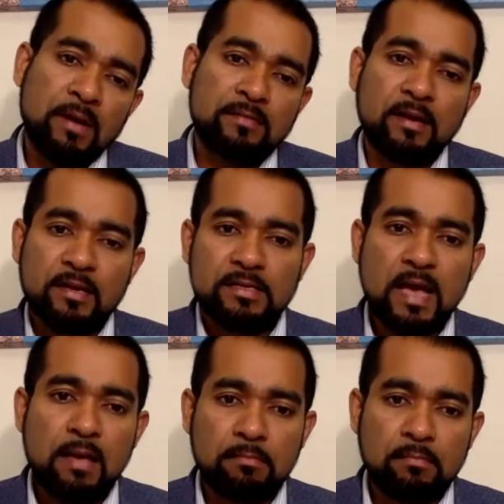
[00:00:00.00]
by certain
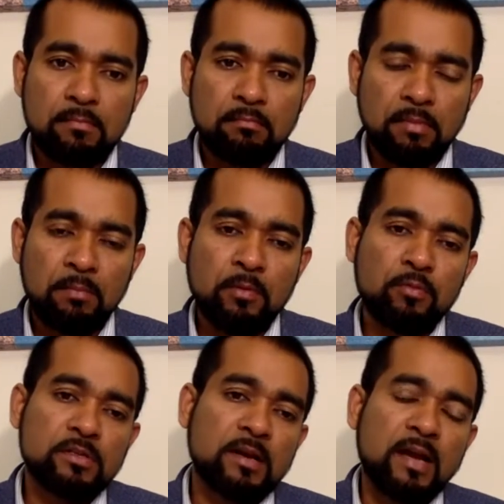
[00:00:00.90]
time. If you
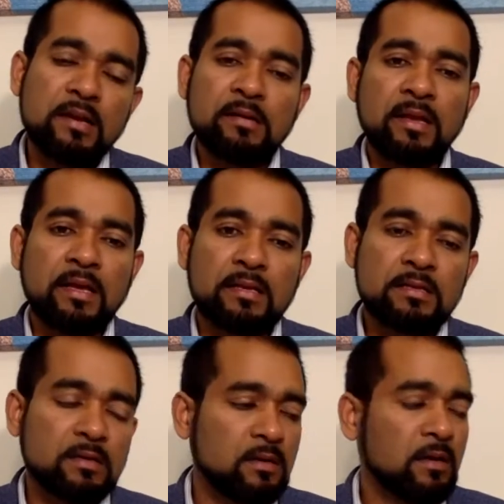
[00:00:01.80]
put the right ingredient,